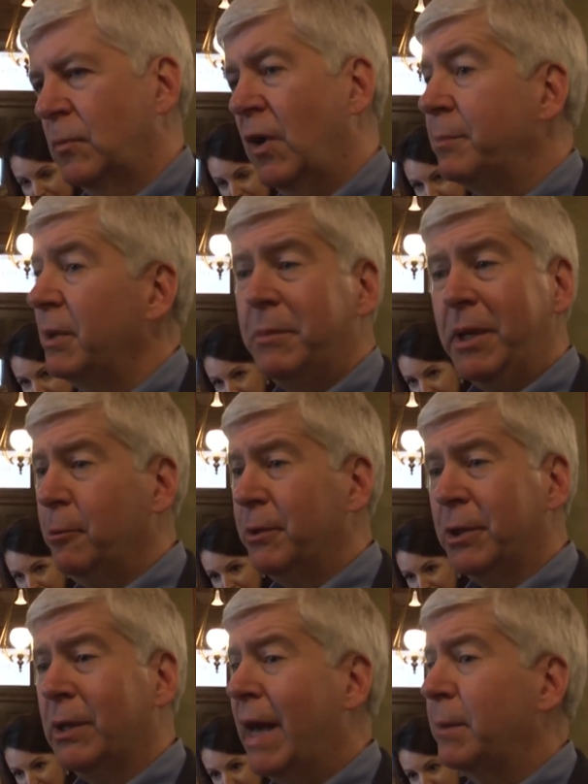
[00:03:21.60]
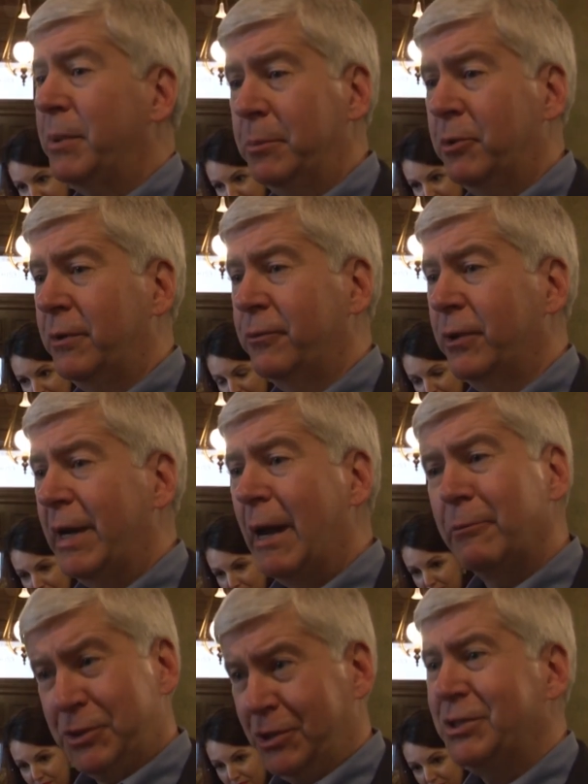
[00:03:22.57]
I've been meeting with a lot of people in Flint. I
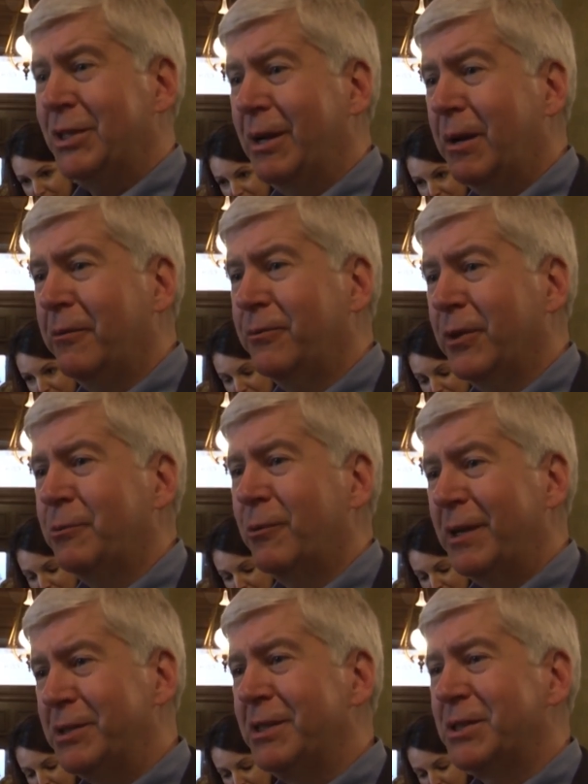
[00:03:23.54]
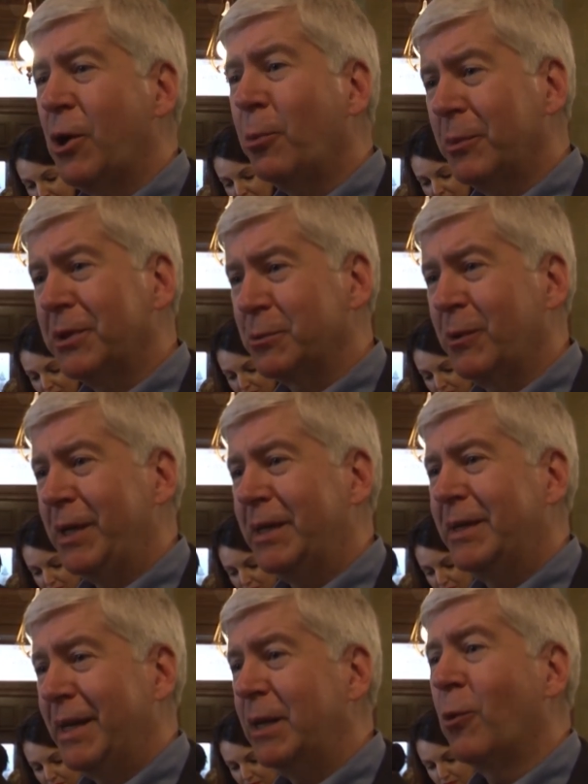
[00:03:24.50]
was just in a Flint resident's home this week
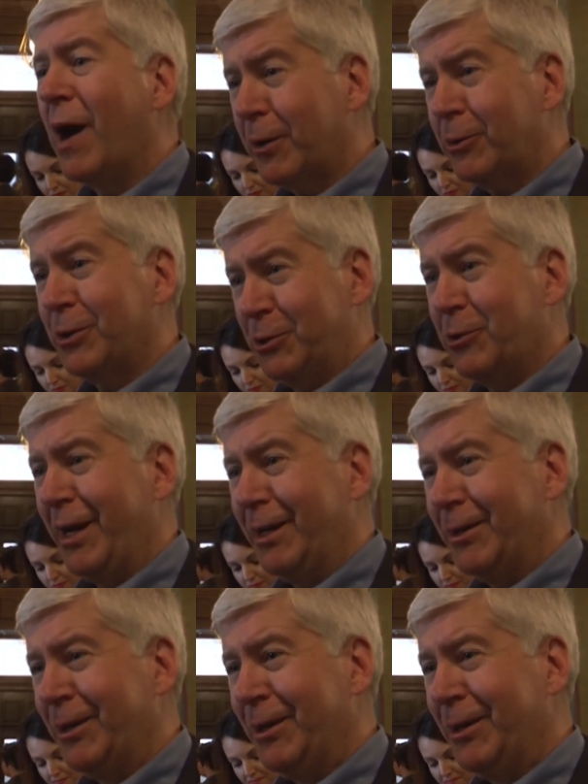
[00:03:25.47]
getting water to drink.